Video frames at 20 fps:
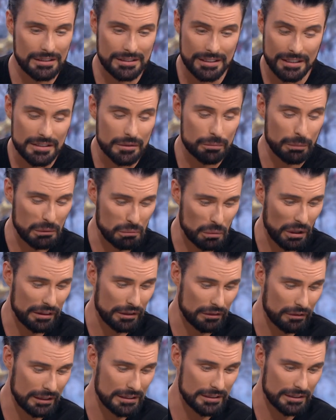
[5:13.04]
since Big
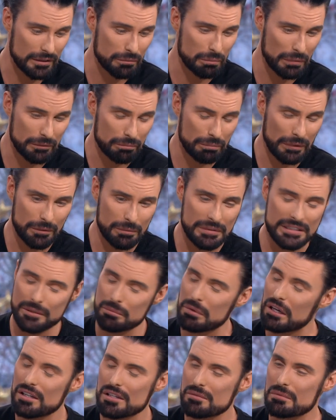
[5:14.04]
Brother ended, B B C
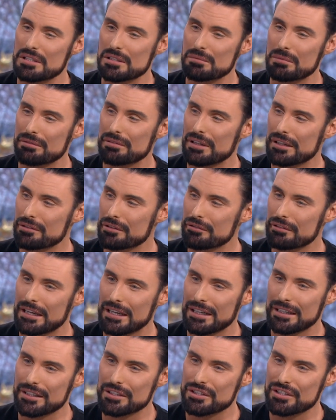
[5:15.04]
Parliament's my favourite
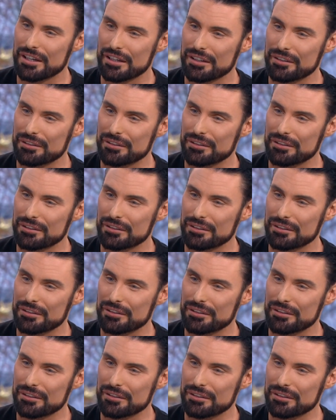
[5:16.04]
reality show.